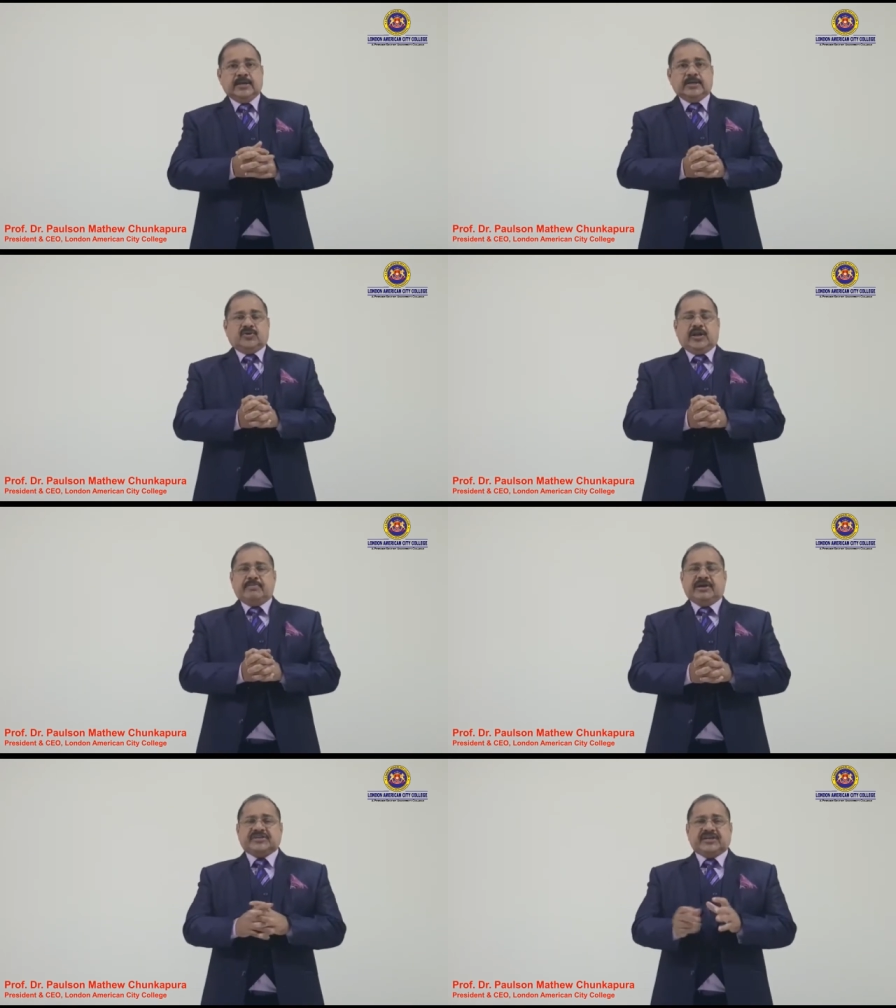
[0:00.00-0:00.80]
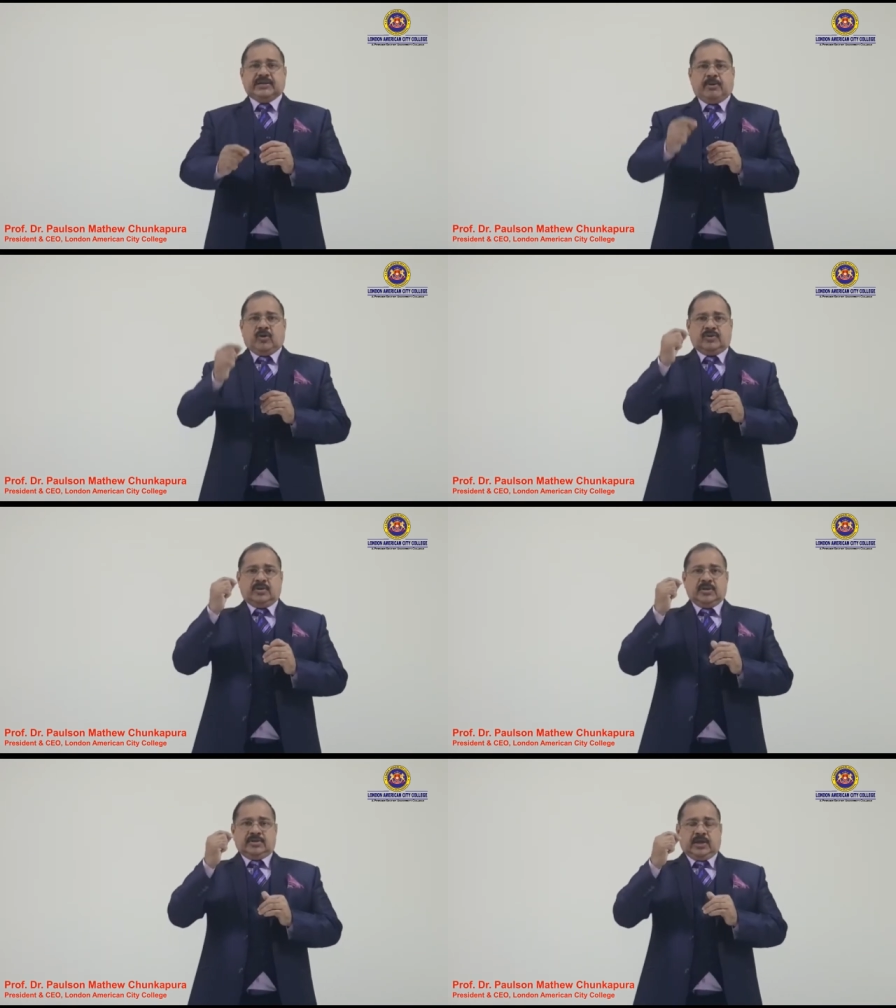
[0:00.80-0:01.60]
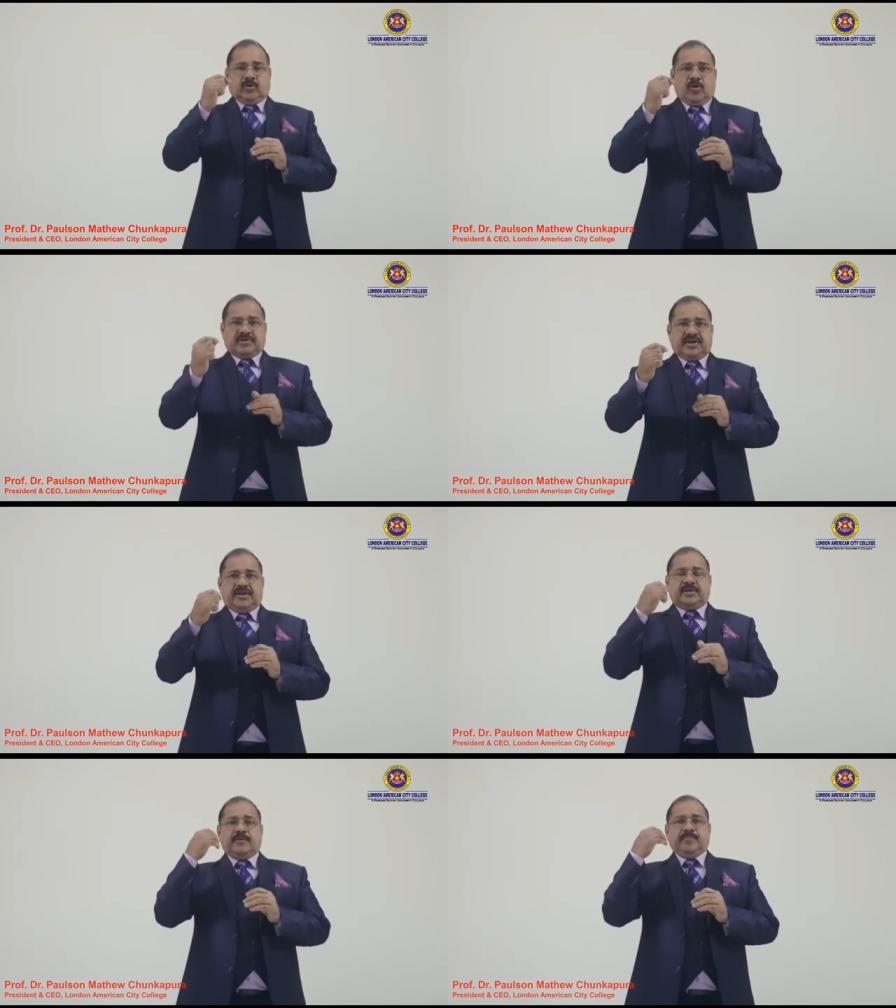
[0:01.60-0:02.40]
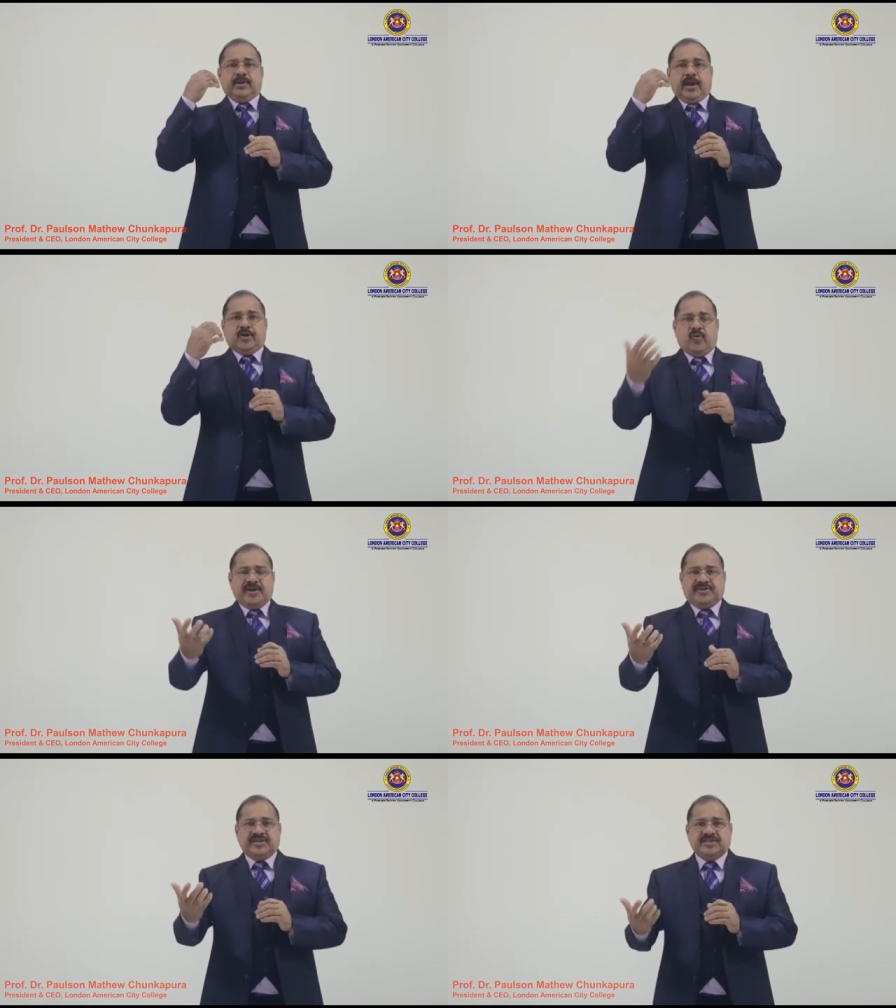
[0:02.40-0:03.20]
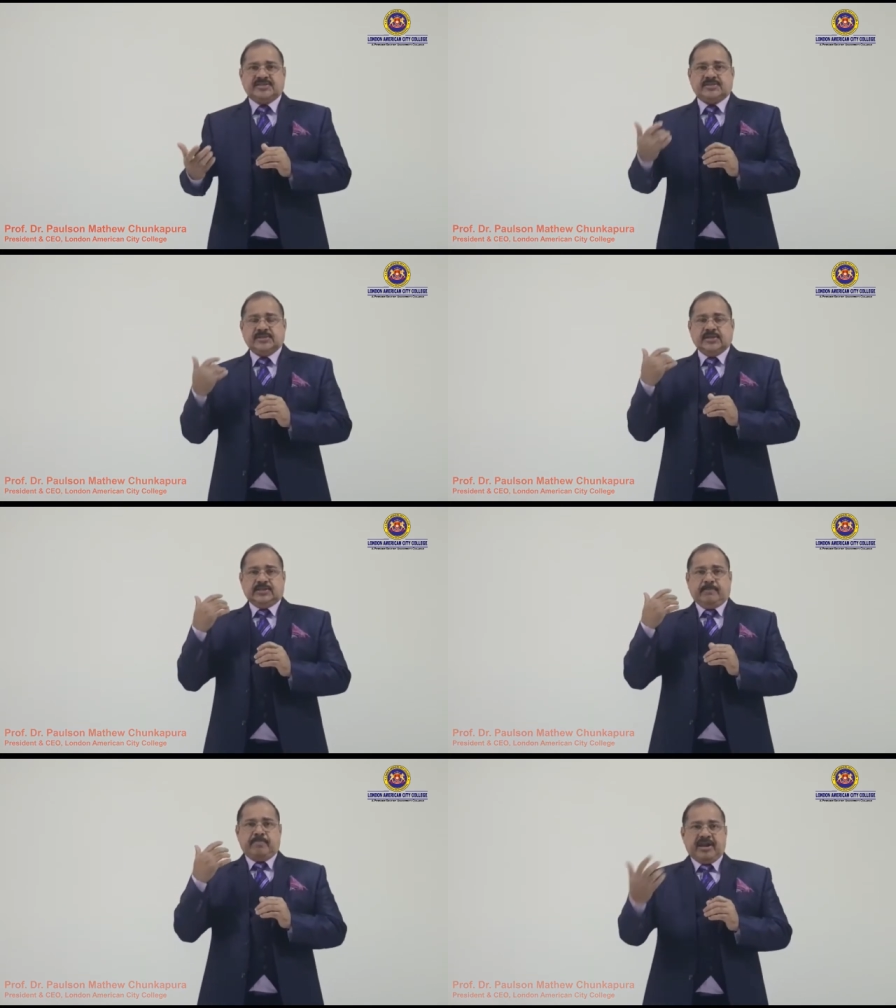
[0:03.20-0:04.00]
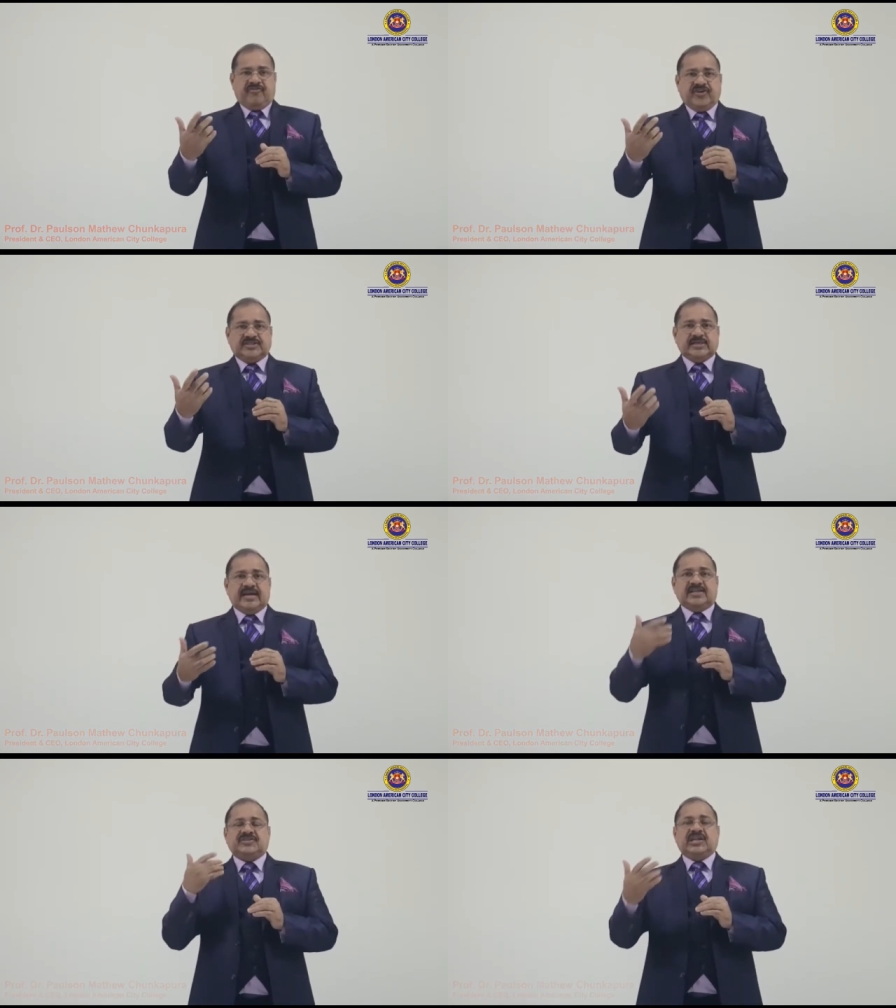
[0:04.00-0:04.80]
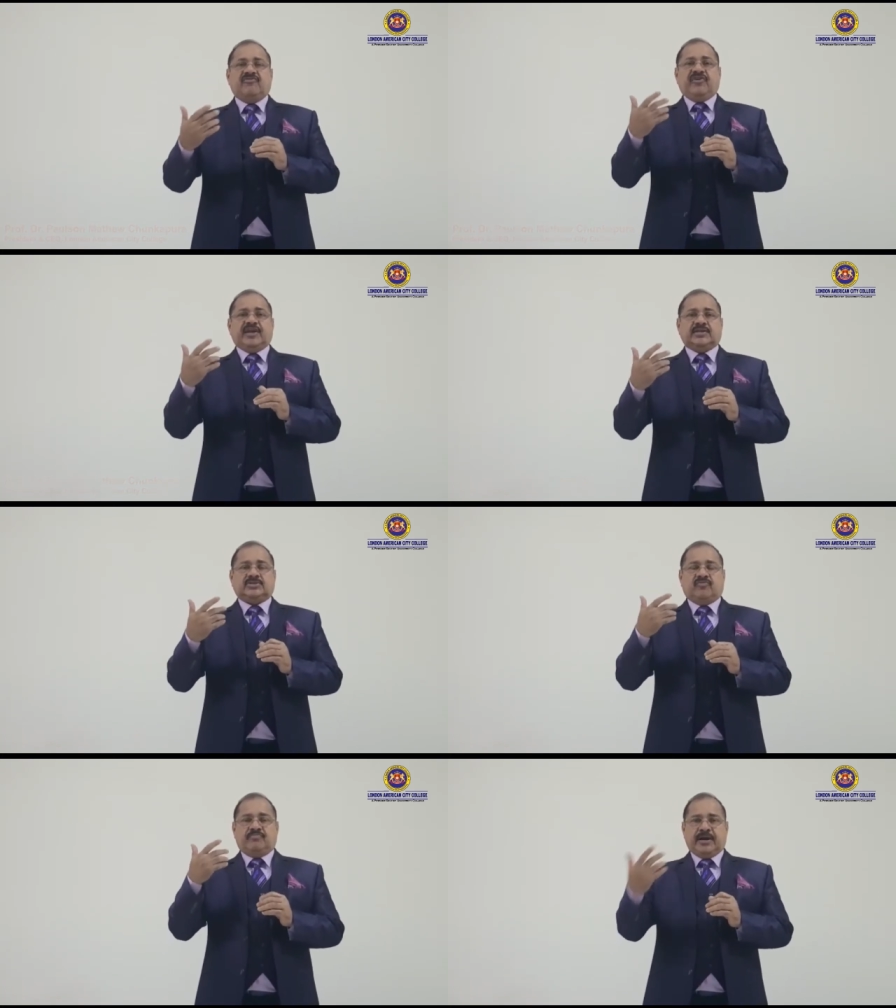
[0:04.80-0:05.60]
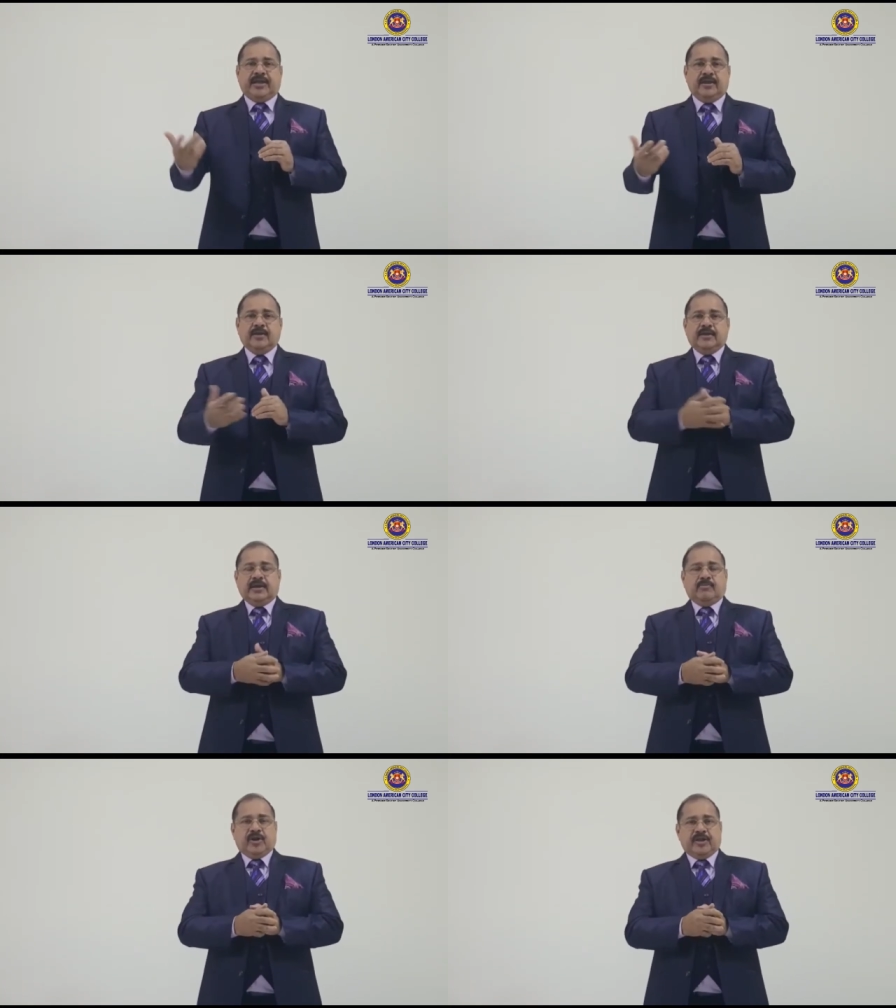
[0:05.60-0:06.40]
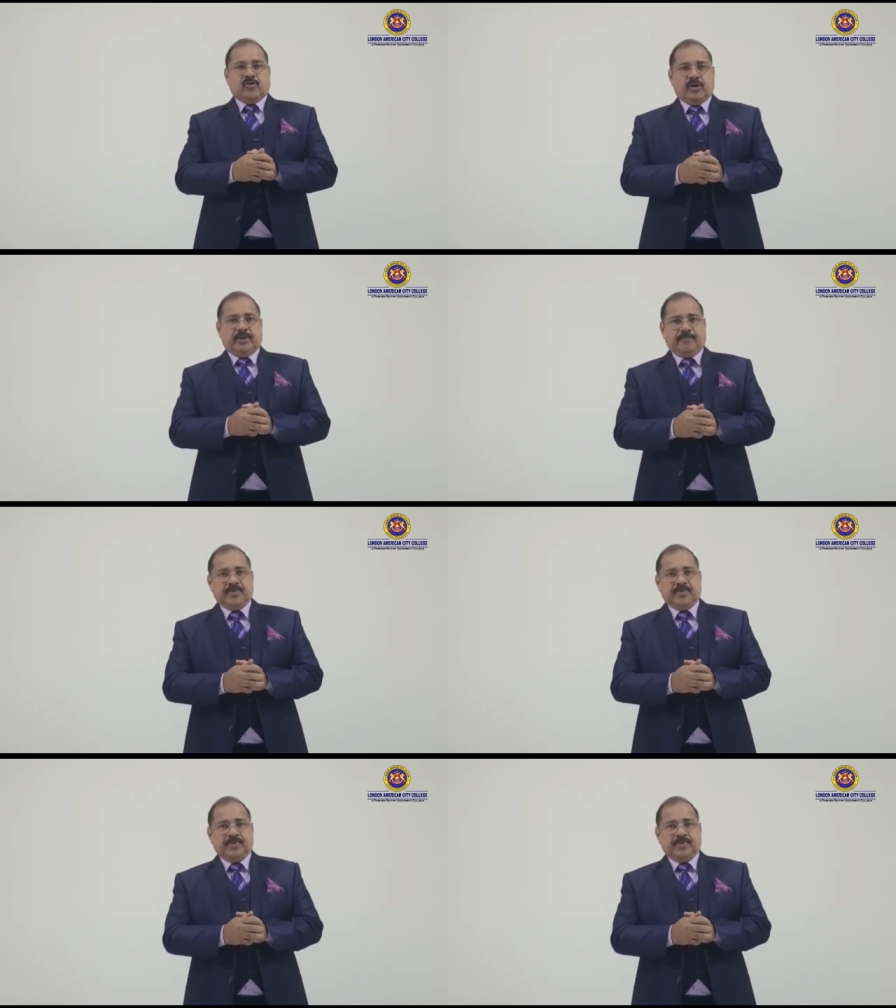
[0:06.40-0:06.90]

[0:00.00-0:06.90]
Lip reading: So let me discuss about the concrete advantages, the benefits and the significance of money in a modern economy.